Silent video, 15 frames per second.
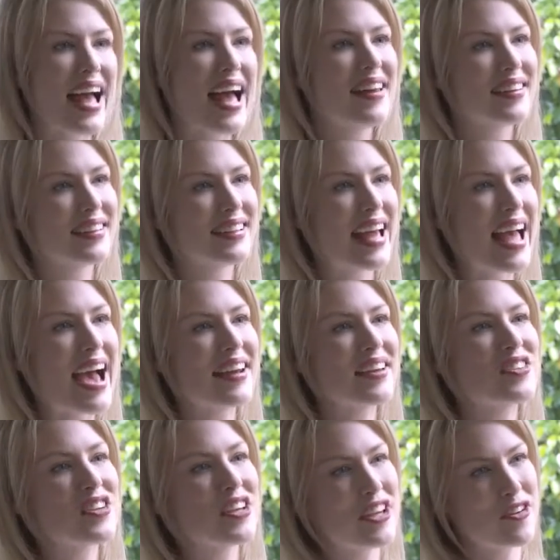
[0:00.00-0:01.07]
Alan, how
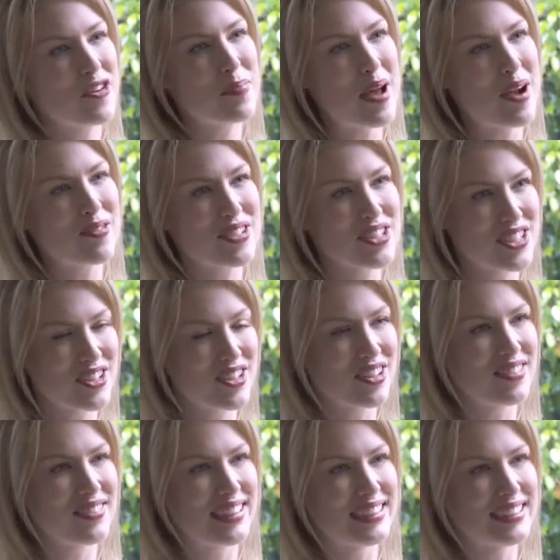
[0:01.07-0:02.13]
did you hear about Rich and
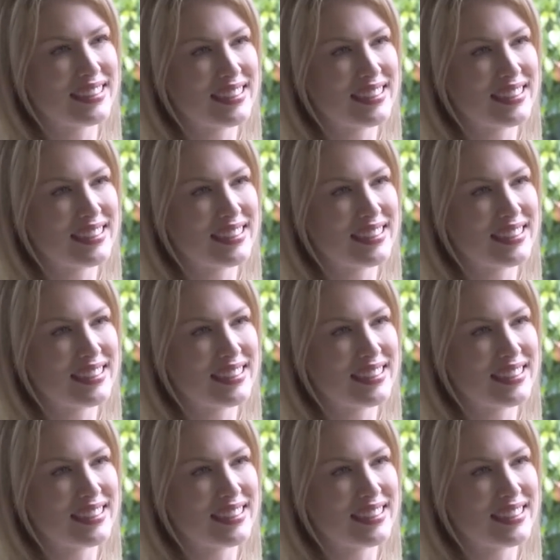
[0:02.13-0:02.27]
Oliver?